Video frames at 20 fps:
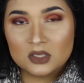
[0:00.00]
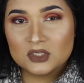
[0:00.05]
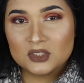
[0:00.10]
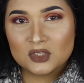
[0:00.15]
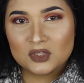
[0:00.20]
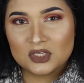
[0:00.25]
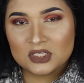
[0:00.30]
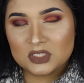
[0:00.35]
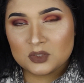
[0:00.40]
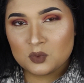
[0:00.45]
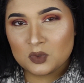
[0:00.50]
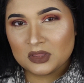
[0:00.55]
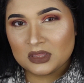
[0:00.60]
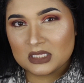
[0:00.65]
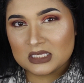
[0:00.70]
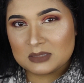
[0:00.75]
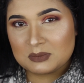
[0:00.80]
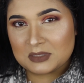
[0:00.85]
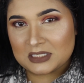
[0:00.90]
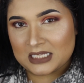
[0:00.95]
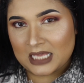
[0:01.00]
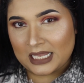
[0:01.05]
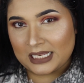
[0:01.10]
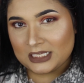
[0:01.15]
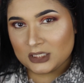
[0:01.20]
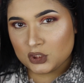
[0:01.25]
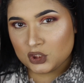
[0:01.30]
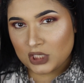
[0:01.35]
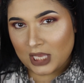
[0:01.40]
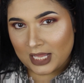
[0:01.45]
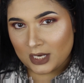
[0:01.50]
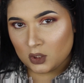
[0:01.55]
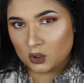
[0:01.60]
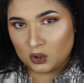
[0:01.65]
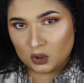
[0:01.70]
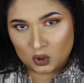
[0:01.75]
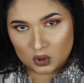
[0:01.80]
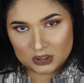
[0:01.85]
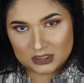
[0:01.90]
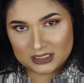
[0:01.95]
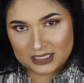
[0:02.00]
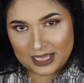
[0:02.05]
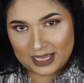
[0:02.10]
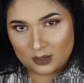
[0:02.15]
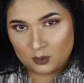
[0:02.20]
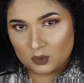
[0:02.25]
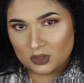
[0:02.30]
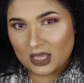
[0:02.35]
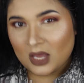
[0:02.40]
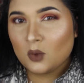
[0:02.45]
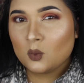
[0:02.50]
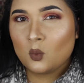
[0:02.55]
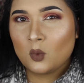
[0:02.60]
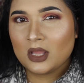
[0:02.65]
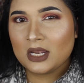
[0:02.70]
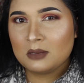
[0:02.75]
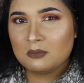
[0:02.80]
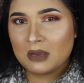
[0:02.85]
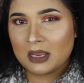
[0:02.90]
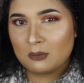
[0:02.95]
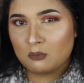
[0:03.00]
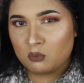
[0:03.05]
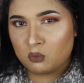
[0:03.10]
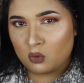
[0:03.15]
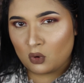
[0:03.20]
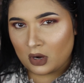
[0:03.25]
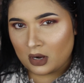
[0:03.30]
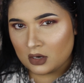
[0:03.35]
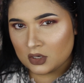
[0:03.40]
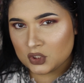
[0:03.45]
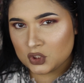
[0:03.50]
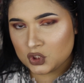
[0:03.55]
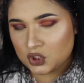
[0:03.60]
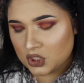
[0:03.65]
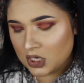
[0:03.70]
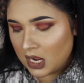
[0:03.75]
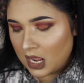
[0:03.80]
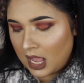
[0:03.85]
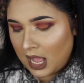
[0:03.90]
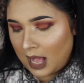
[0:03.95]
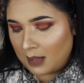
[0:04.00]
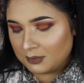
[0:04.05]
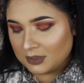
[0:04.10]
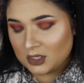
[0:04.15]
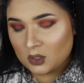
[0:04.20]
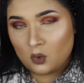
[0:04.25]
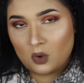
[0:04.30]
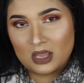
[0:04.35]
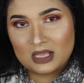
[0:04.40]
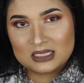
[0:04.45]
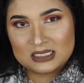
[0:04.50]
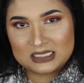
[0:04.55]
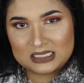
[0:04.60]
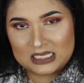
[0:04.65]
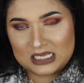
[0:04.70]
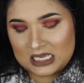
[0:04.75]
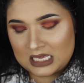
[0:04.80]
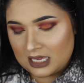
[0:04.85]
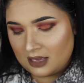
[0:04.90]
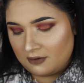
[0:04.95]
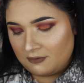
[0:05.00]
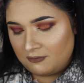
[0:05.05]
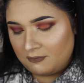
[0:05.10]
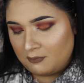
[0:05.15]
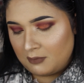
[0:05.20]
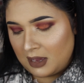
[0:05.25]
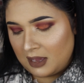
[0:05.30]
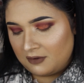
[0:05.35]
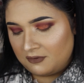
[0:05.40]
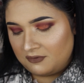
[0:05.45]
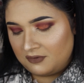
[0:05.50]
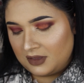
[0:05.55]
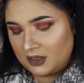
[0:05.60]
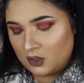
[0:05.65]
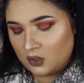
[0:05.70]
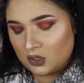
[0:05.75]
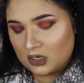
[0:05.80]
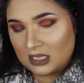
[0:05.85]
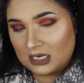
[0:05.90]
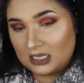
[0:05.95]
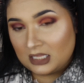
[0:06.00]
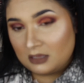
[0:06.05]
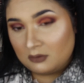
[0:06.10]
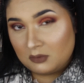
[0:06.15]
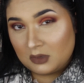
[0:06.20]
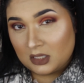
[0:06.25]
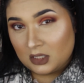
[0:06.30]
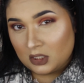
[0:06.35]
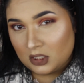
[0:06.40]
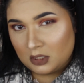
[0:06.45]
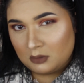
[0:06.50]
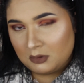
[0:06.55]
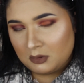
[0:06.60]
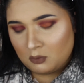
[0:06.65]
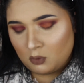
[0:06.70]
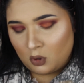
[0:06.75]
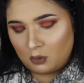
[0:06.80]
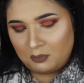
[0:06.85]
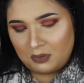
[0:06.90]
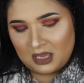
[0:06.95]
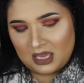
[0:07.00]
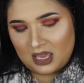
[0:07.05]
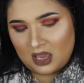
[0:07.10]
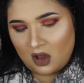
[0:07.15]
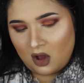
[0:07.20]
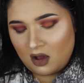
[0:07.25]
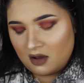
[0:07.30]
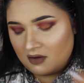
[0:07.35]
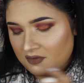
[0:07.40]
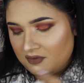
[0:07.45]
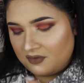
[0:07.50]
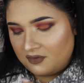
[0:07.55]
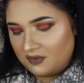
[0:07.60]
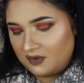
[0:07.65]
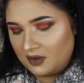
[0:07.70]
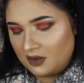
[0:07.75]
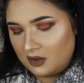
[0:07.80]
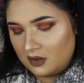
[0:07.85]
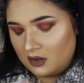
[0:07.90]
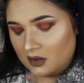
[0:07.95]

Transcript: So this is what this metallic shadow looks like without wetting my brush. I'm going to go ahead and see if my finger can give me a little bit more payoff.